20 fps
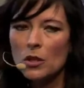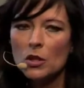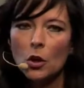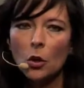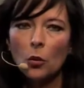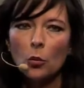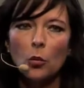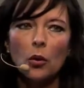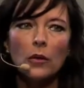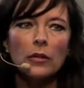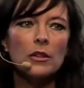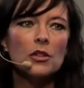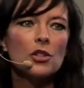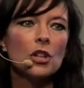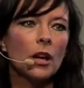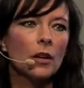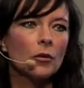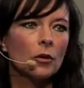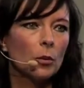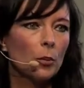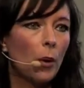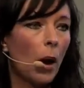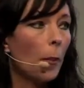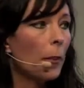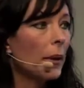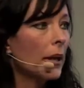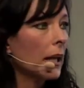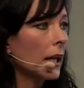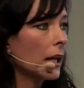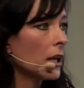don't want the general
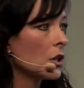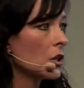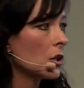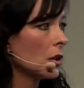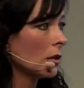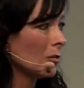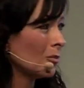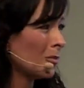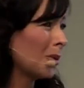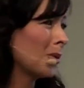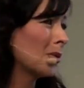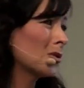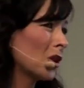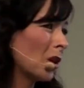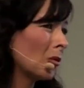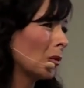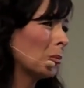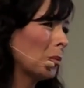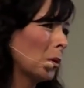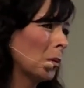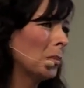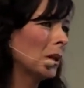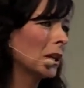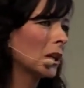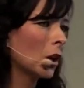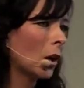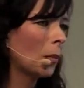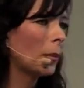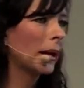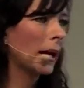population, general public
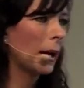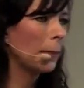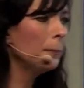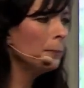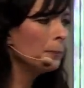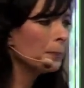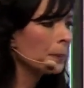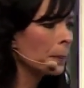coming in.